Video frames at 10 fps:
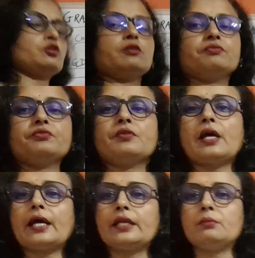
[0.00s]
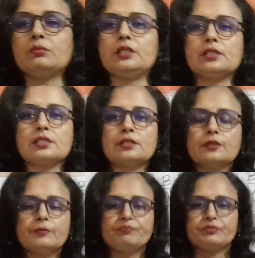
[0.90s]
of animals.
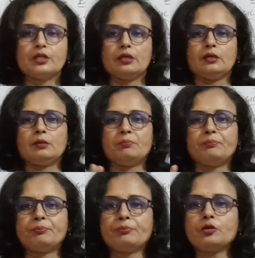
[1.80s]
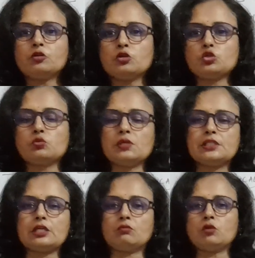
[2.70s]

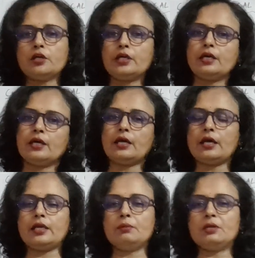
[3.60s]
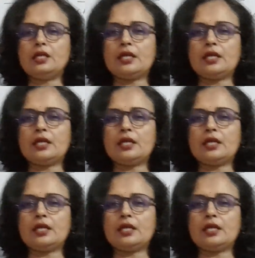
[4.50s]
Protozoans are what? Animal